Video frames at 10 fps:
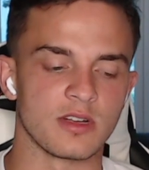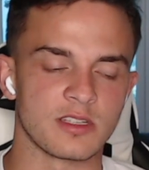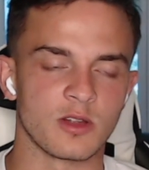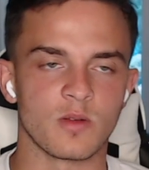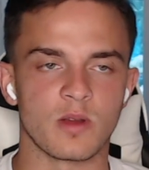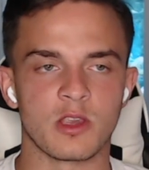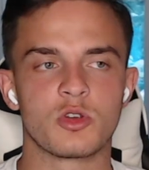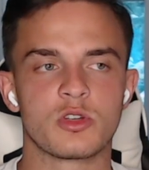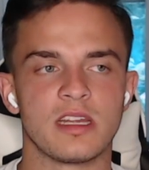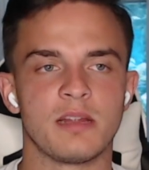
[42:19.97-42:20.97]
So
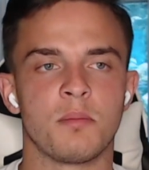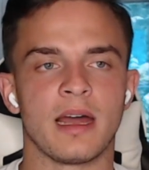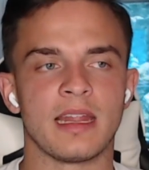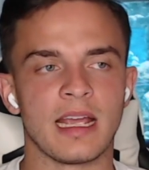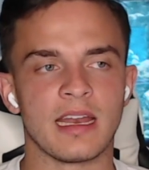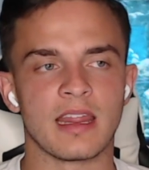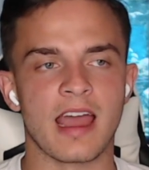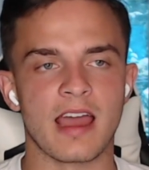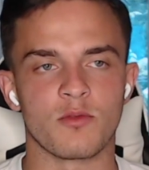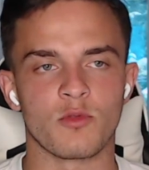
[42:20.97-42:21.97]
usually by the end of
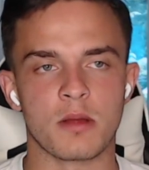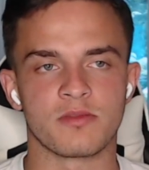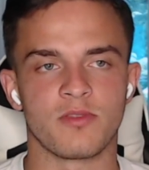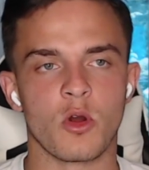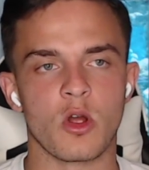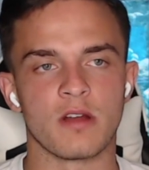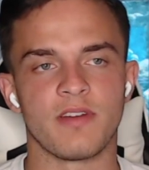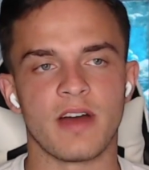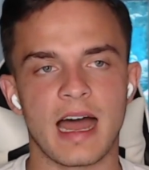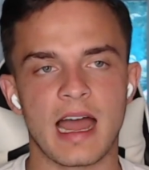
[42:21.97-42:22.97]
that, reps 4 and
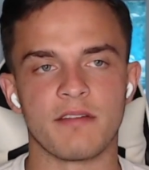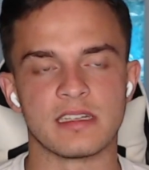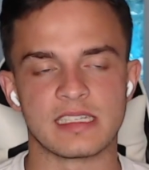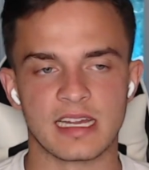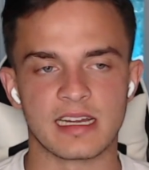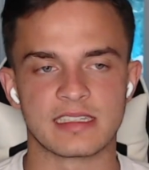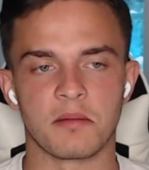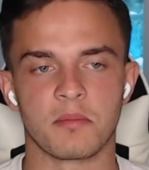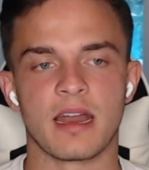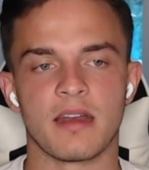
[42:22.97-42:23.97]
5 and 6, I'm
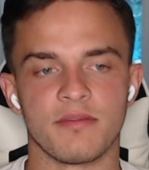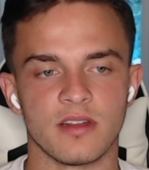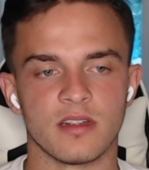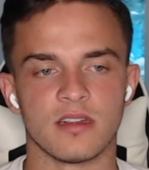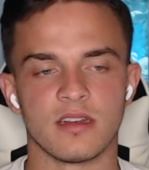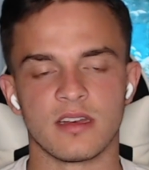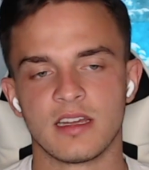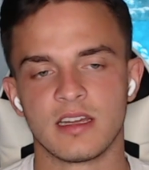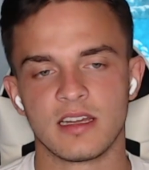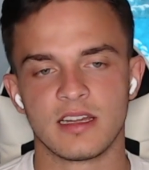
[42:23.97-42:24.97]
kind of feeling
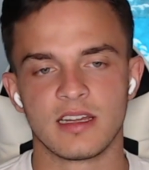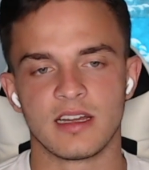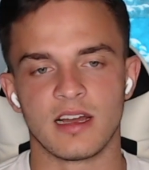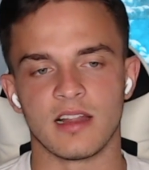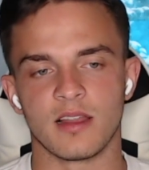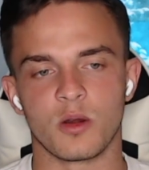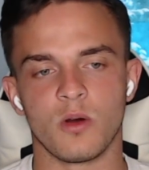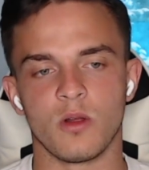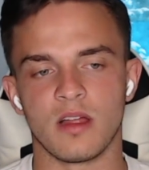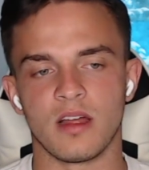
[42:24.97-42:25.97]
a
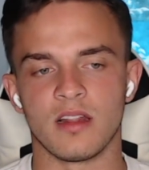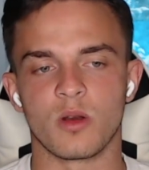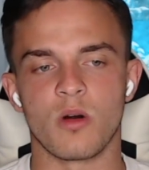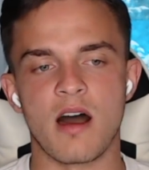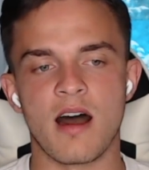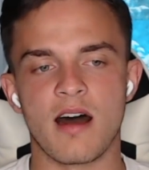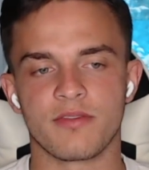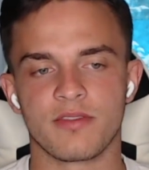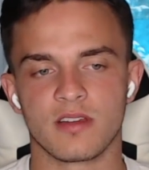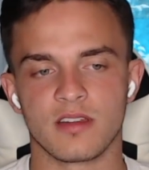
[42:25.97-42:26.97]
little
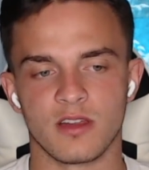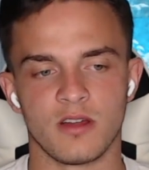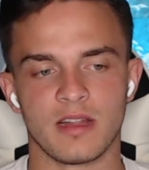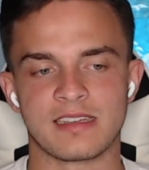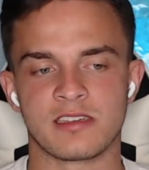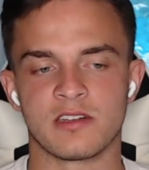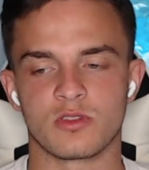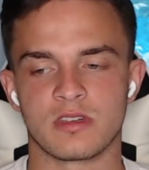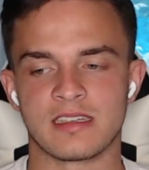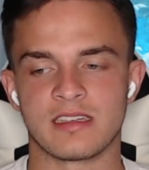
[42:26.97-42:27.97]
off. You know,
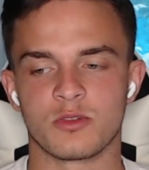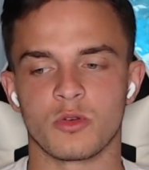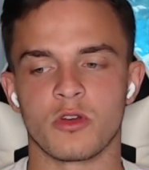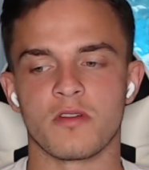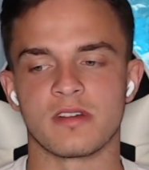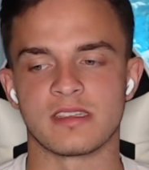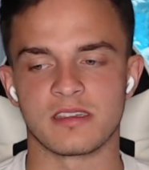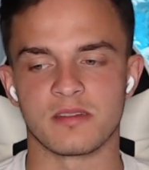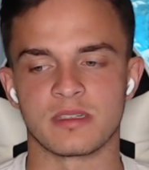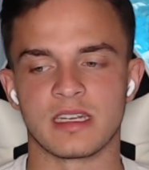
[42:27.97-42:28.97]
that central nervous
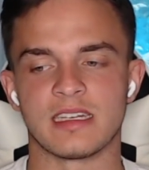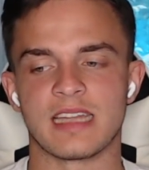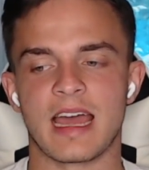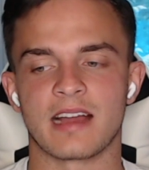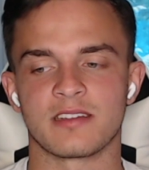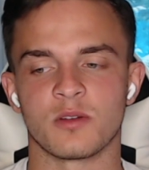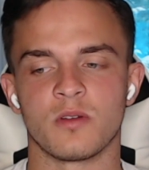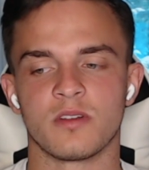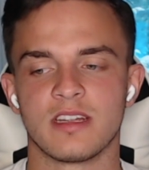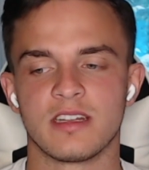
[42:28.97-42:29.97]
system is getting taxed, so
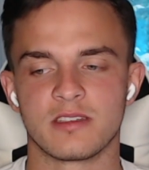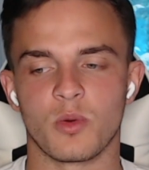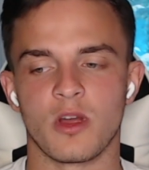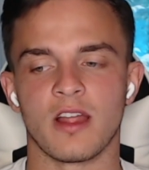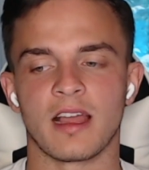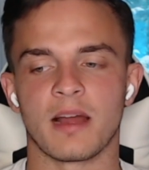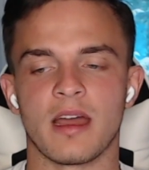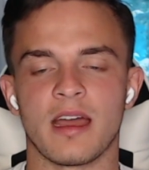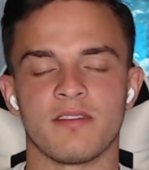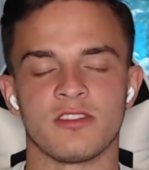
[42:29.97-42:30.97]
to where like I'm
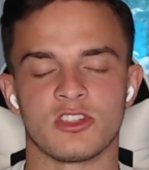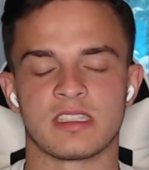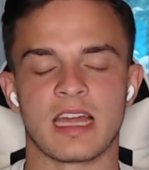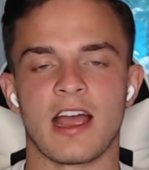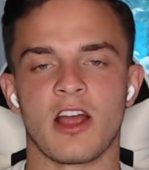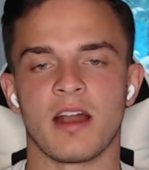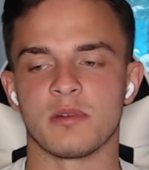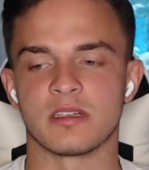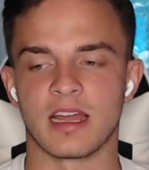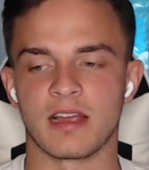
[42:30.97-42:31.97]
not even just tired. I'm just
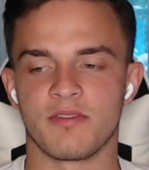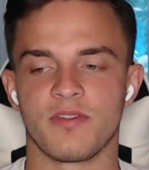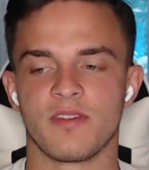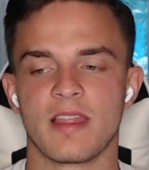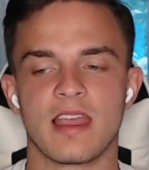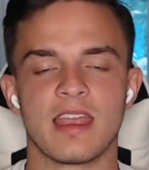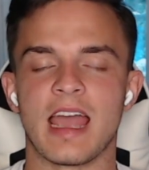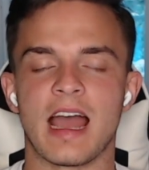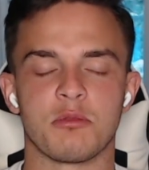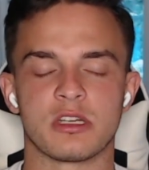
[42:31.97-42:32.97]
the head is
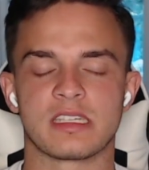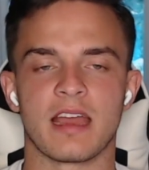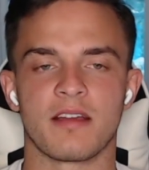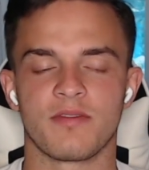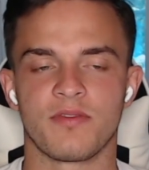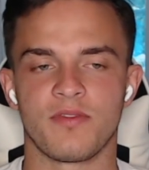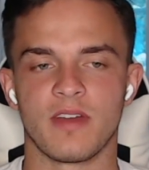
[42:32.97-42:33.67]
throbbing, stars are being seen.